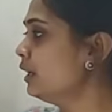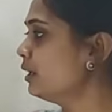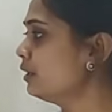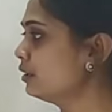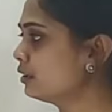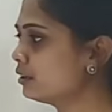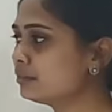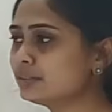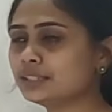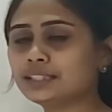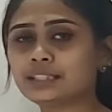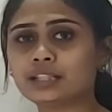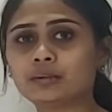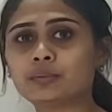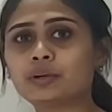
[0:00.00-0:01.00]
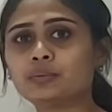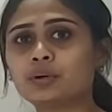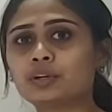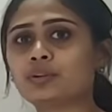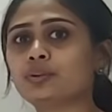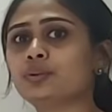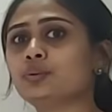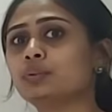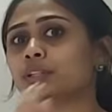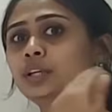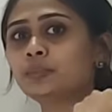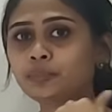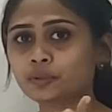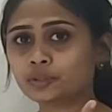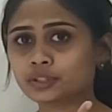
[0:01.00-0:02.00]
Here we'll see about what to do with
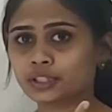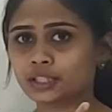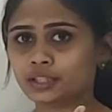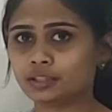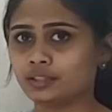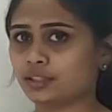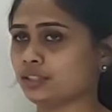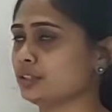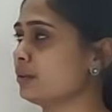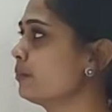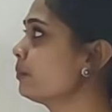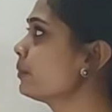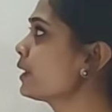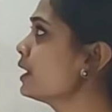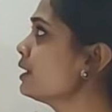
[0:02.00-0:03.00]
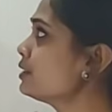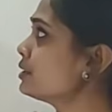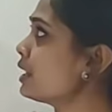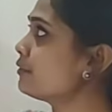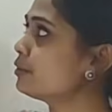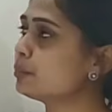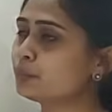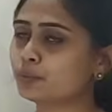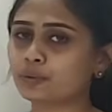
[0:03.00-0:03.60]
the posterior region. So after